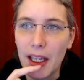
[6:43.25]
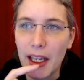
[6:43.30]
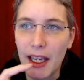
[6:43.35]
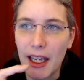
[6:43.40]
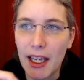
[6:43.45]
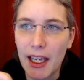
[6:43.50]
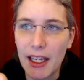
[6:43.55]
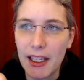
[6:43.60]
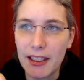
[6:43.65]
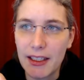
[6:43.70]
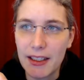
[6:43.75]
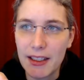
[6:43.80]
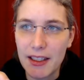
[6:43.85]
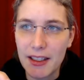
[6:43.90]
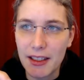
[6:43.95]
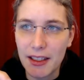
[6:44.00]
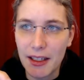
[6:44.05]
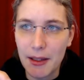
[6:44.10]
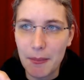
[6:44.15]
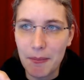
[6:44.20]
And
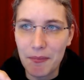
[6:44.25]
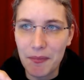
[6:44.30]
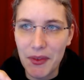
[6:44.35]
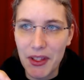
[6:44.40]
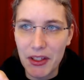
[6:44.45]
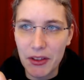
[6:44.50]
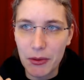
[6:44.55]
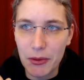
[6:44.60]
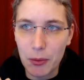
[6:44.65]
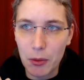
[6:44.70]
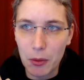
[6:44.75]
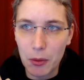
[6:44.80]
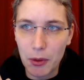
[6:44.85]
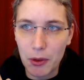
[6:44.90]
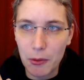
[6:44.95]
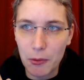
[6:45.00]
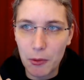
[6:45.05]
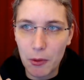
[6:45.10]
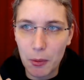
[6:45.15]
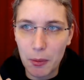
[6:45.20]
um, this
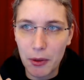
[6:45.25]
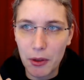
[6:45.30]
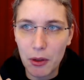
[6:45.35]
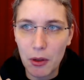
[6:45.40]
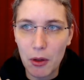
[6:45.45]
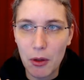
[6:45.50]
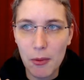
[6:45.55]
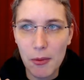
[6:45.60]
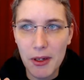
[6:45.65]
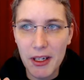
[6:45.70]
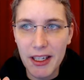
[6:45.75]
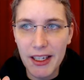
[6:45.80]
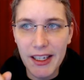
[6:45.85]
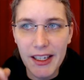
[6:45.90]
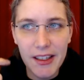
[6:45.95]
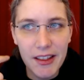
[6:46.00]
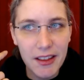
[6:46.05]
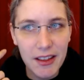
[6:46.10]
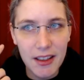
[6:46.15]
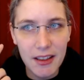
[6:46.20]
1.4.0
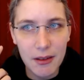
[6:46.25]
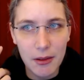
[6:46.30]
release,